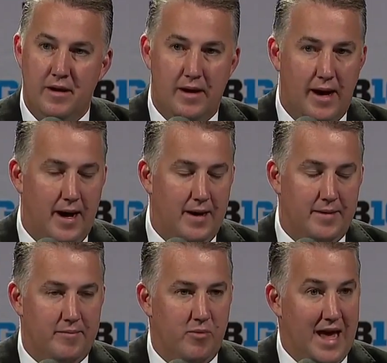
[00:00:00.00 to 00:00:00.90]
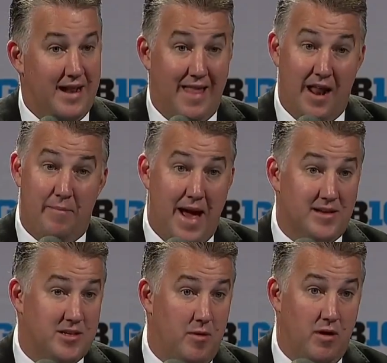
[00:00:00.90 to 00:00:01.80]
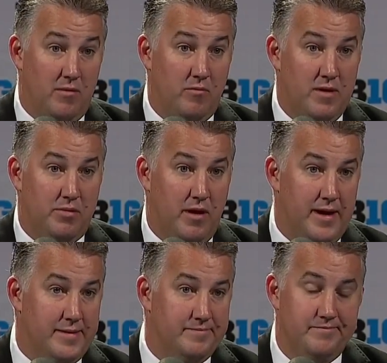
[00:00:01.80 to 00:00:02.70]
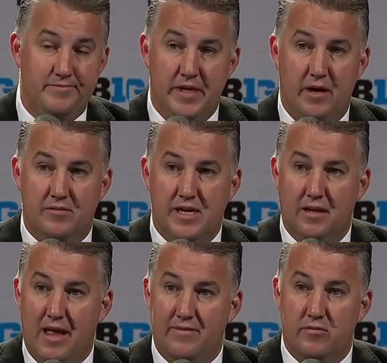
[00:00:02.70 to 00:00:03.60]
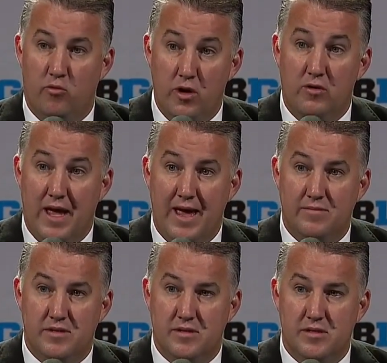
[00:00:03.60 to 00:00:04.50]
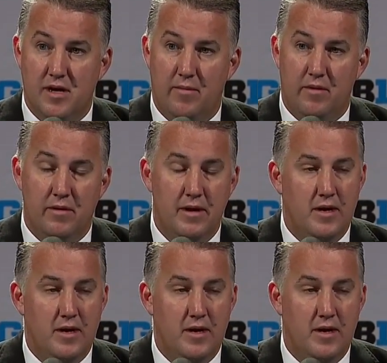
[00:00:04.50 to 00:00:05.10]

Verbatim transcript: Um, we got a lot of basketball and we played, you know, 10, 11 real games in the summer.